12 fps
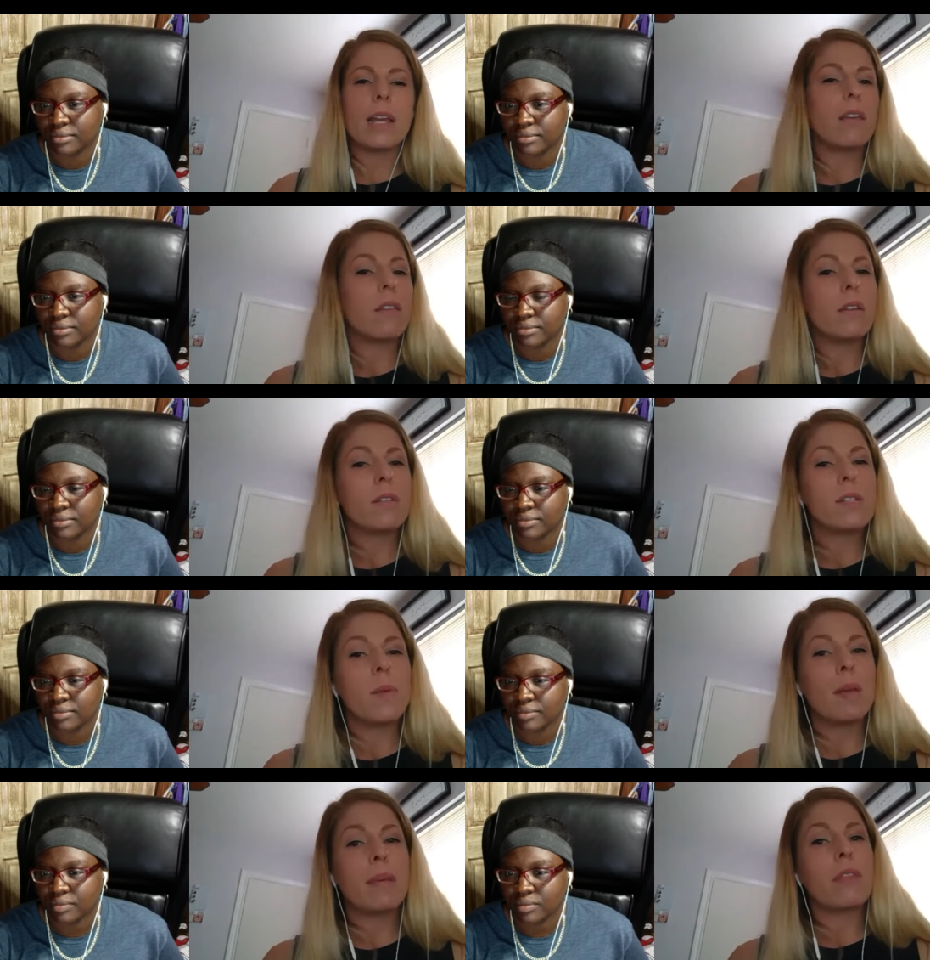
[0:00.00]
Speaker 1: credit, you
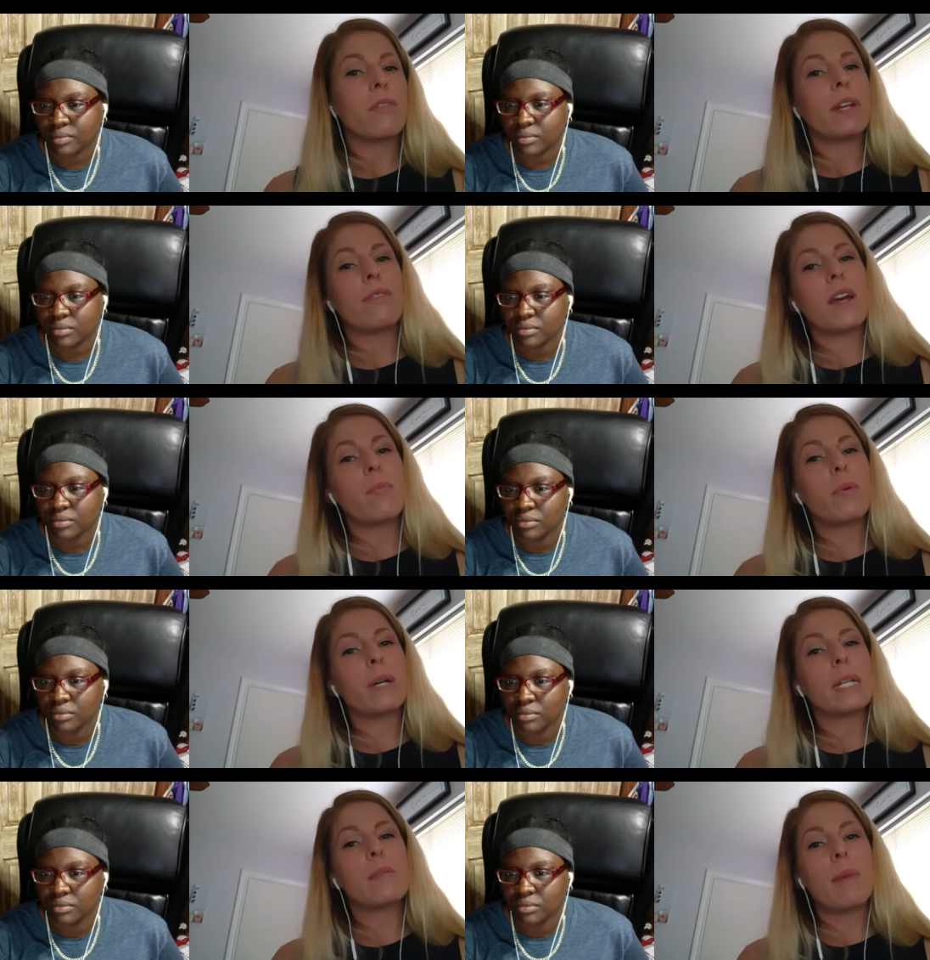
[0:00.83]
lose maybe 3 to
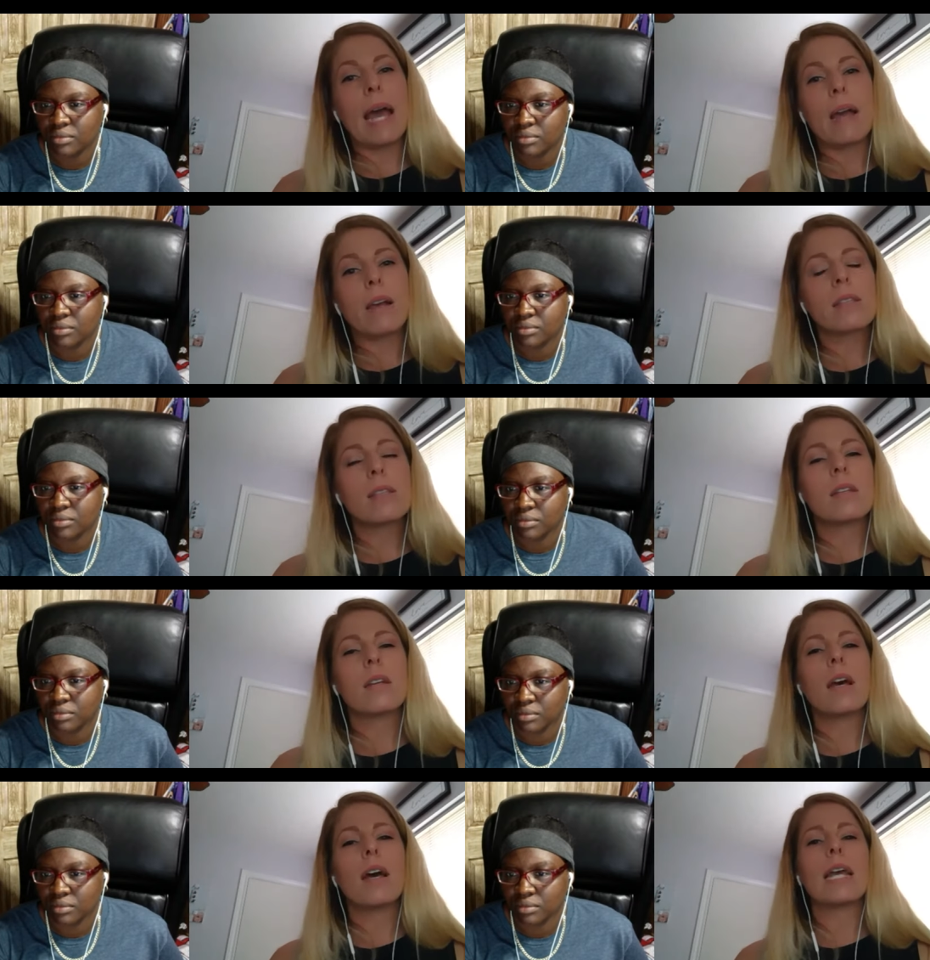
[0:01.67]
5 points max.
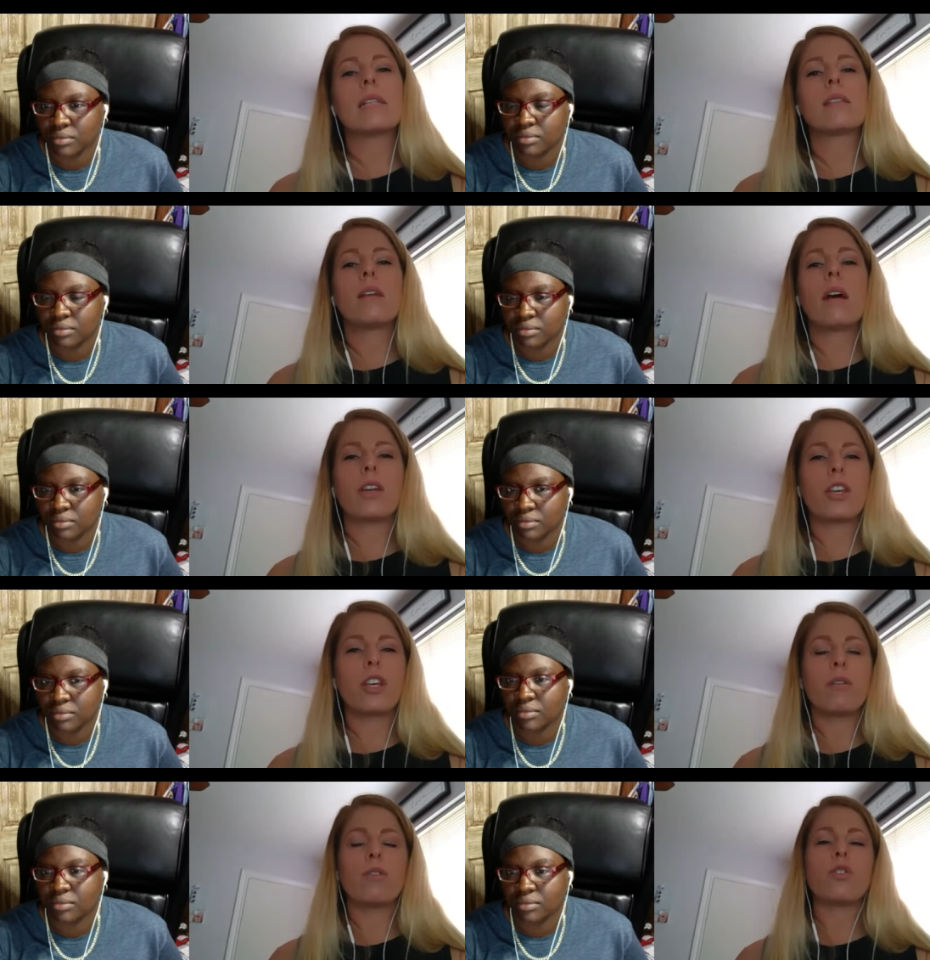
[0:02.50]
It's
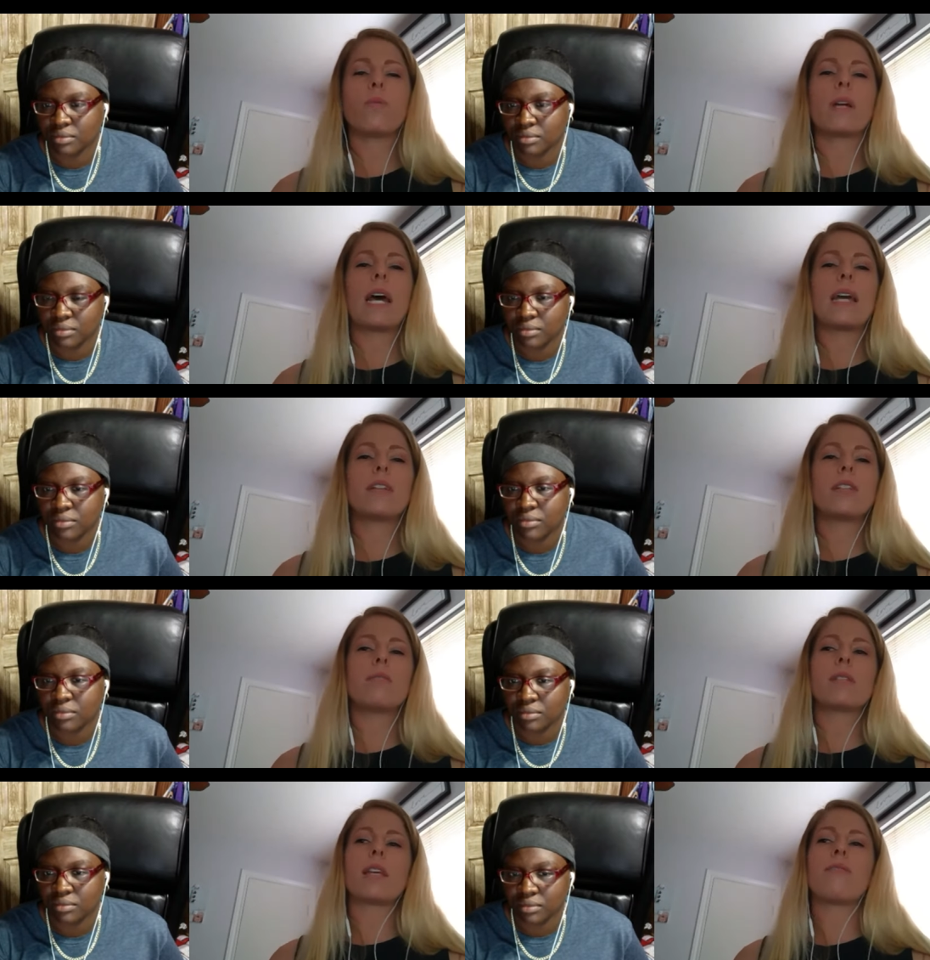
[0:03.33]
not huge. What I
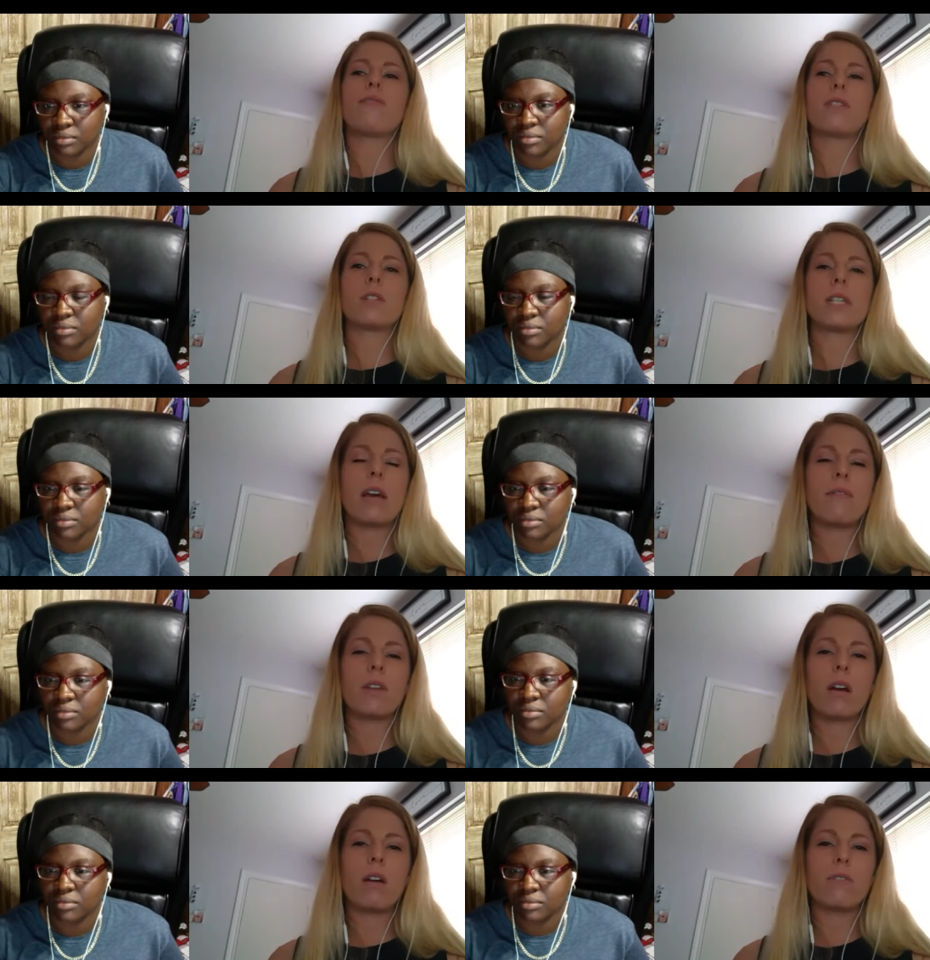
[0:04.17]
do is I first
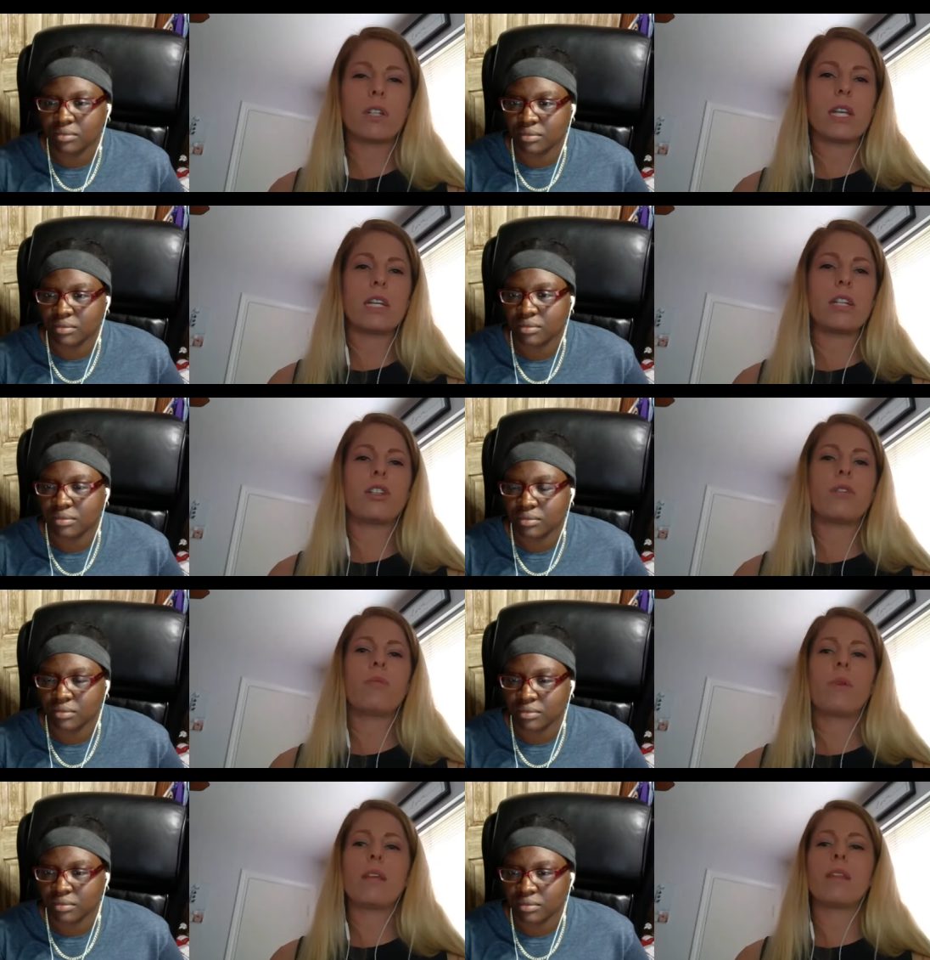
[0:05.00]
have the
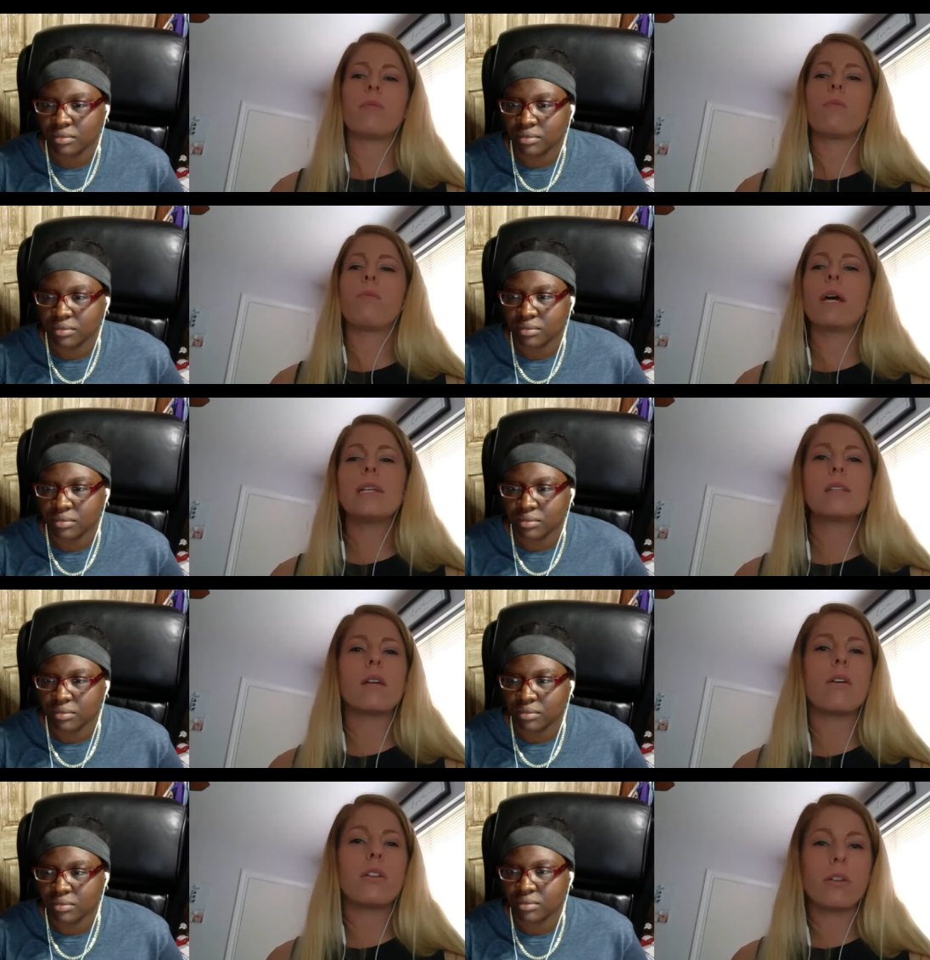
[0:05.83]
conversation with what
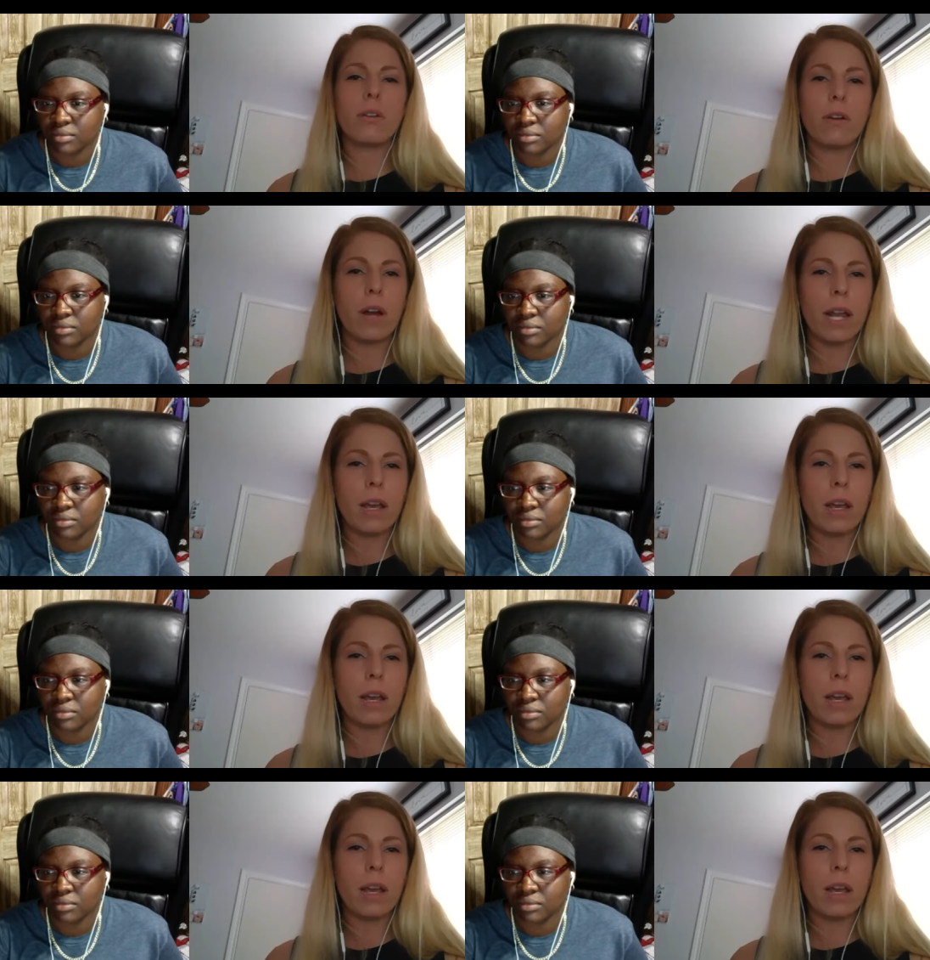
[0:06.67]
is on your